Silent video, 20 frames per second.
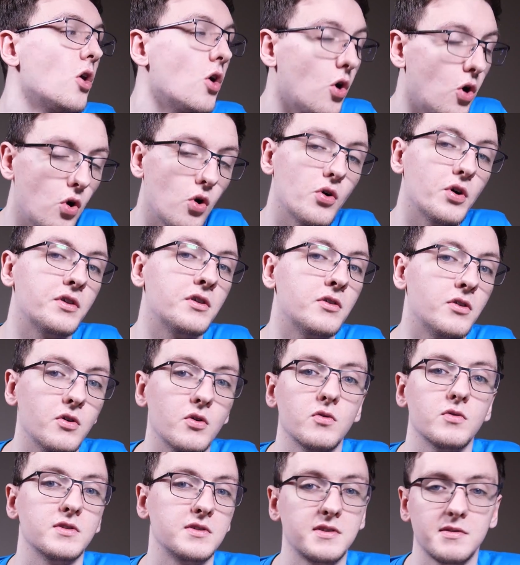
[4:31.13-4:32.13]
on
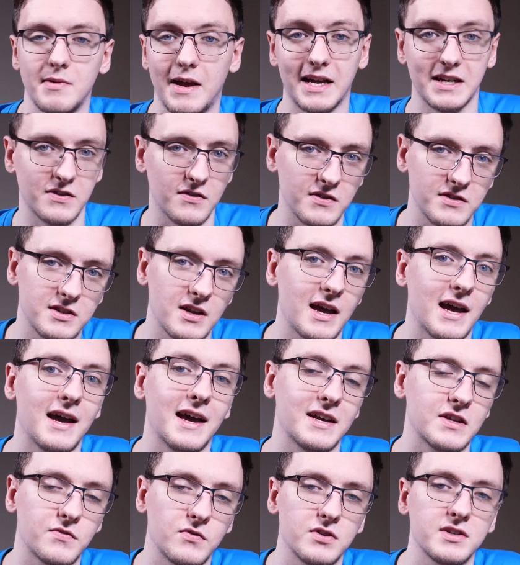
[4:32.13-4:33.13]
those
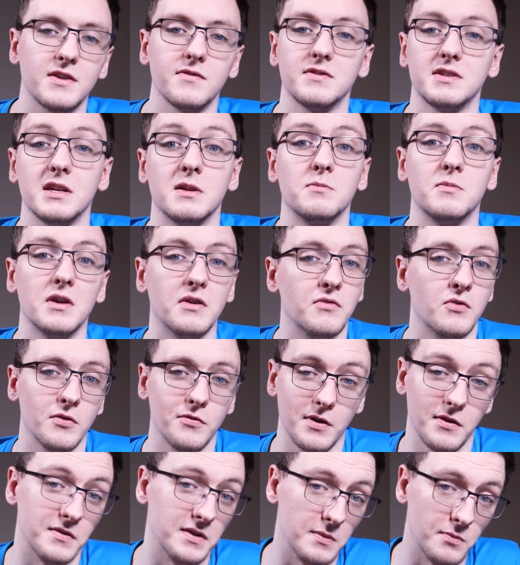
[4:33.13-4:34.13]
X470 and
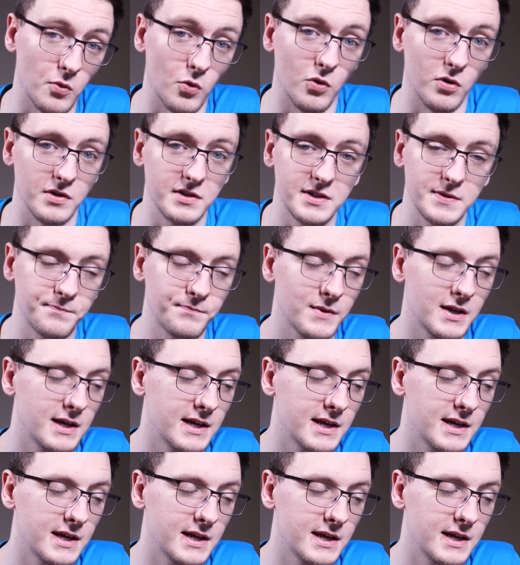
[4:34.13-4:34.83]
B450 boards.